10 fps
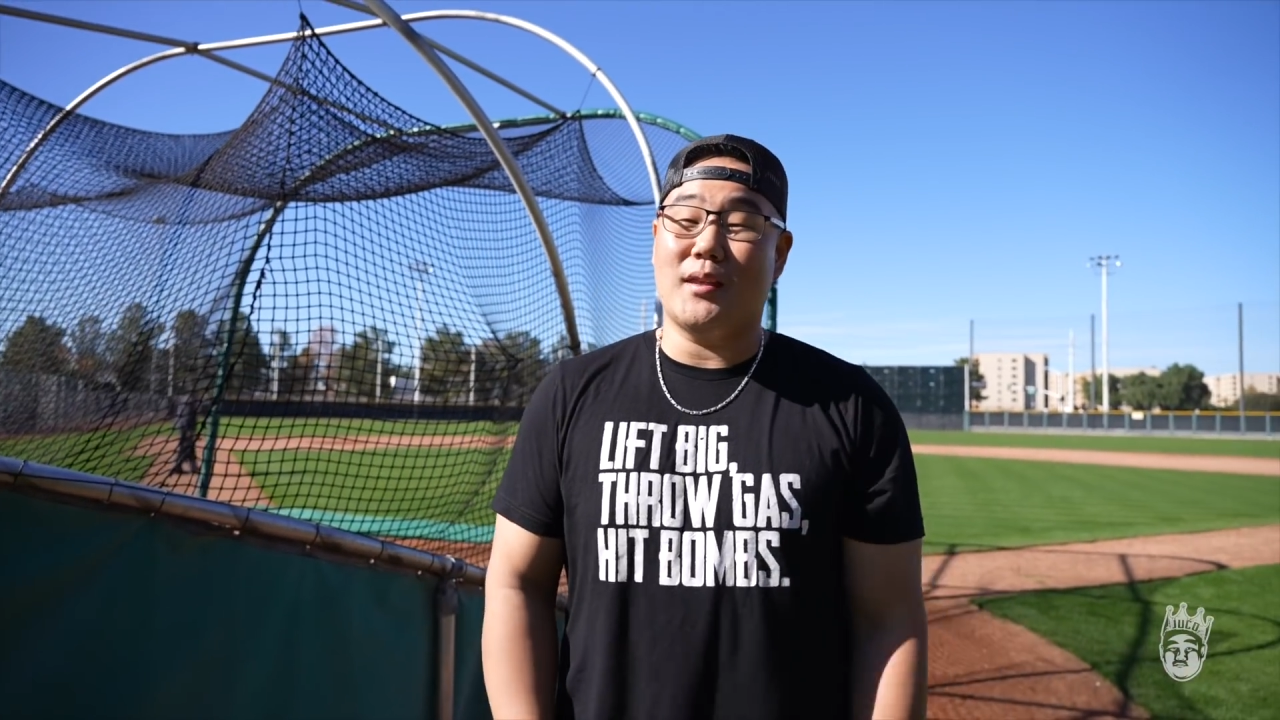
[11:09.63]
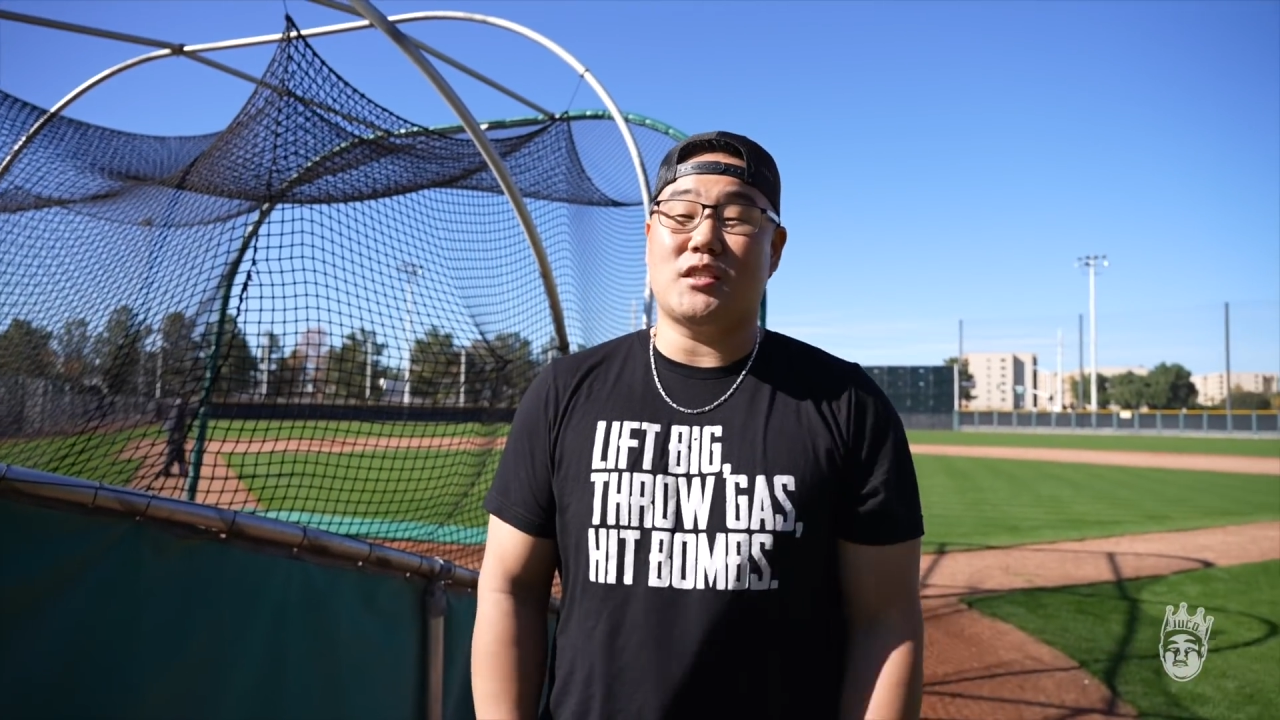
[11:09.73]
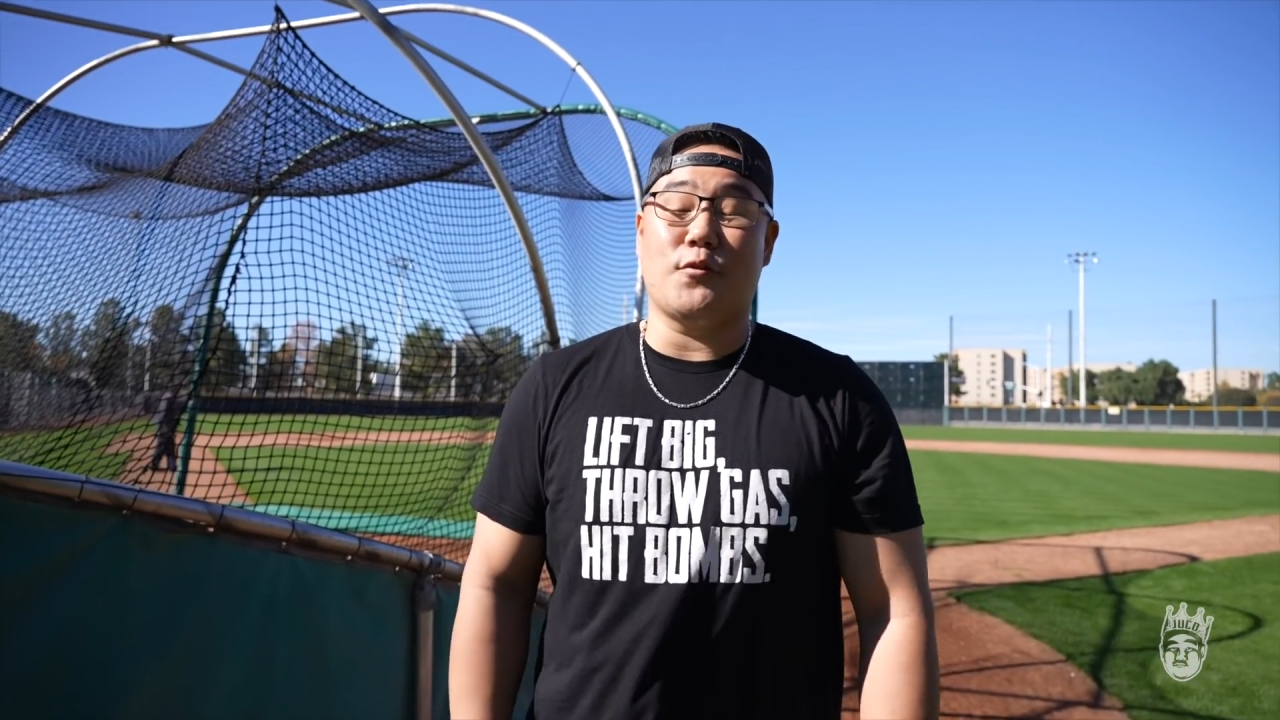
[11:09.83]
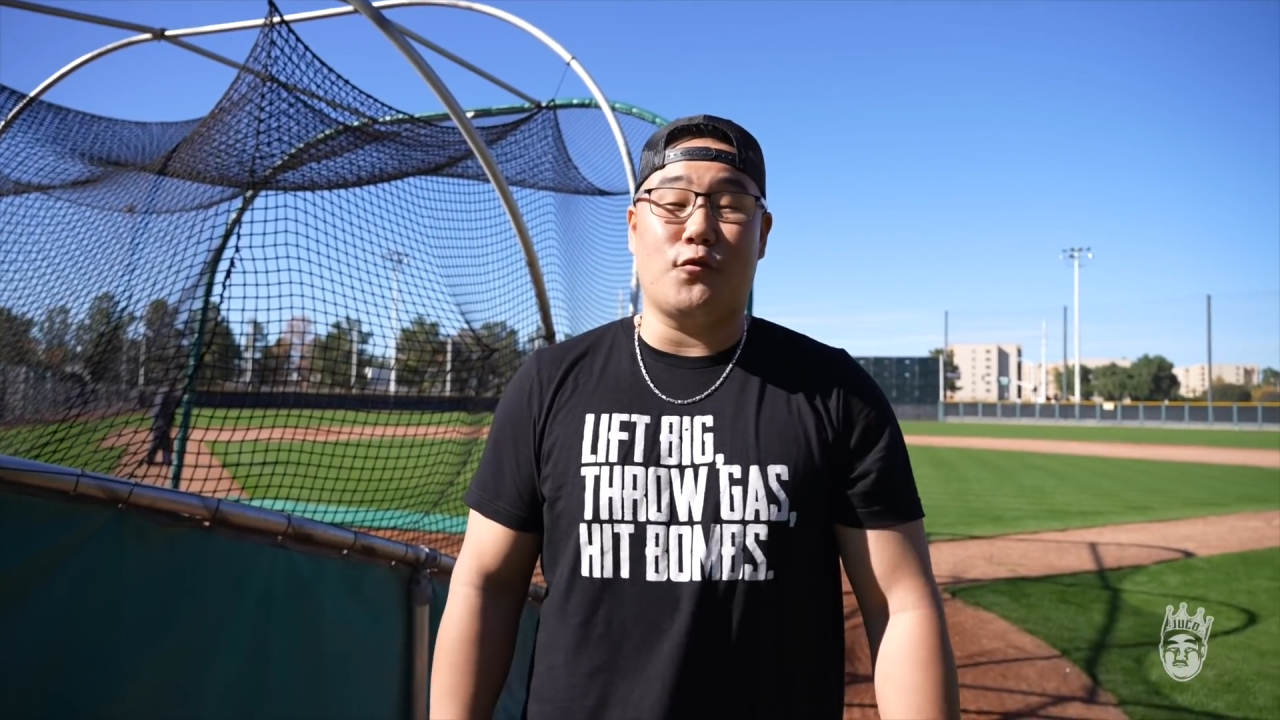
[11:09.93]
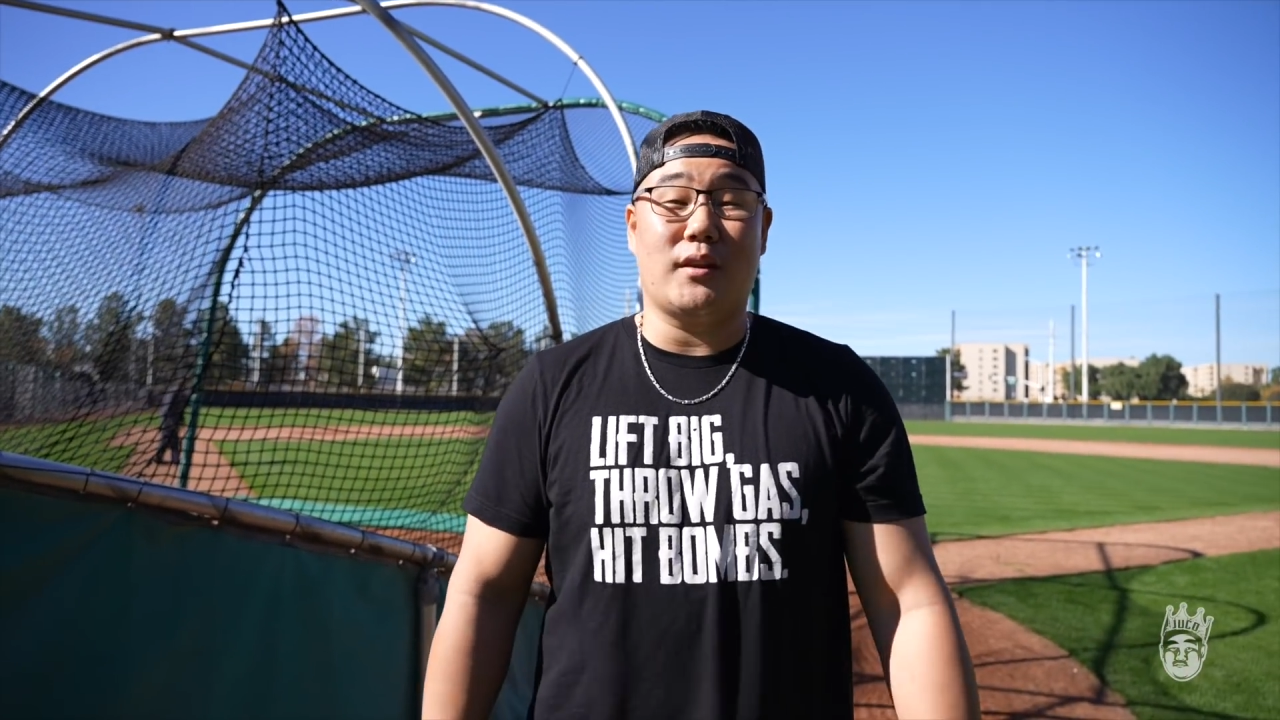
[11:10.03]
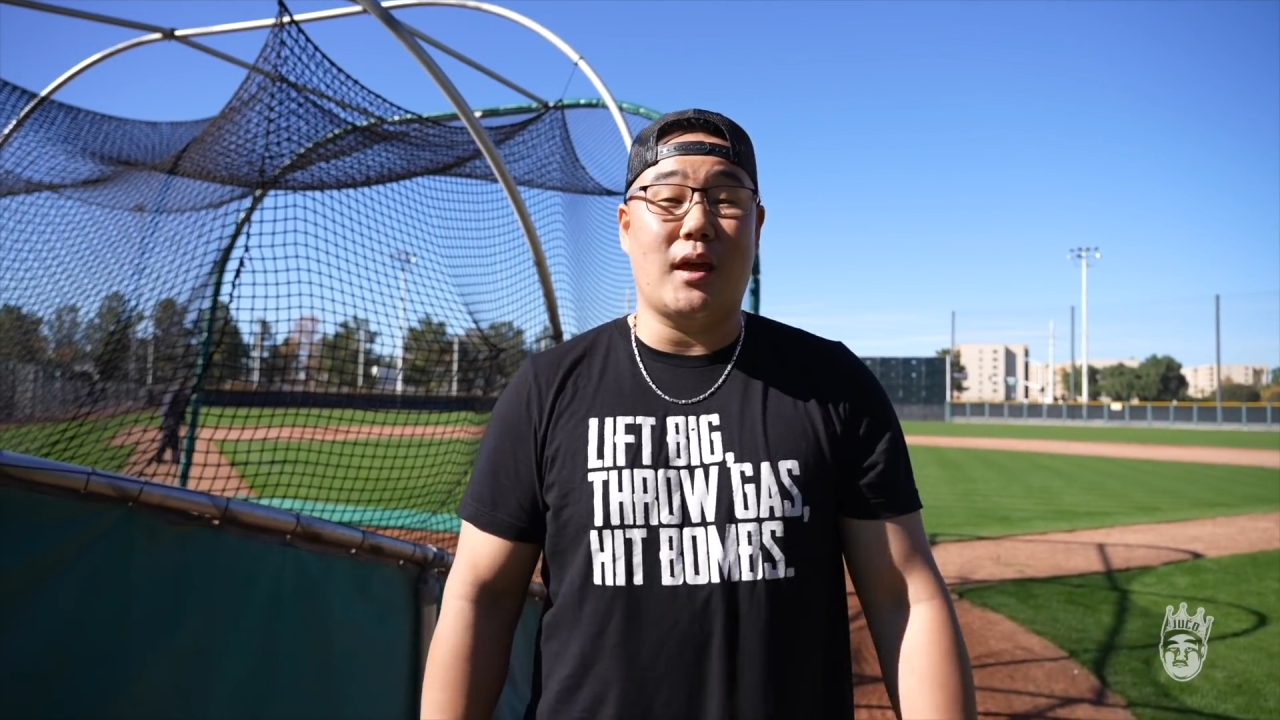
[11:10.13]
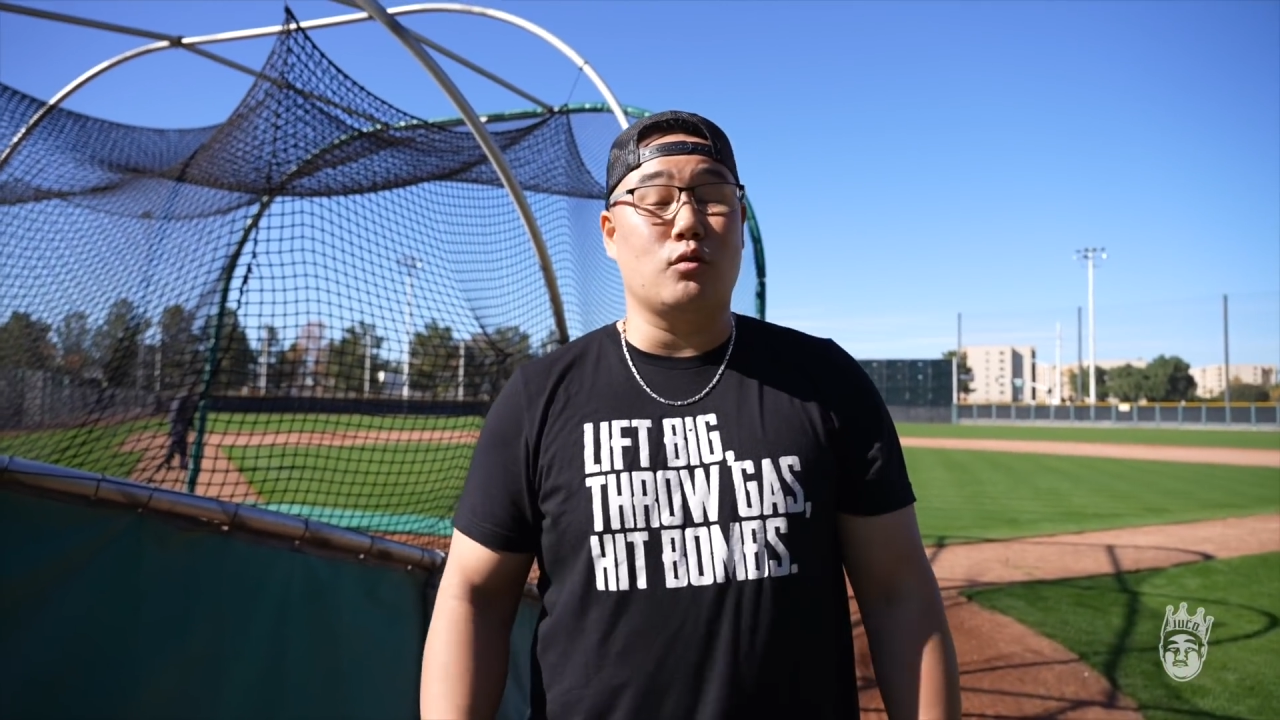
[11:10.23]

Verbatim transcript: that's it for today.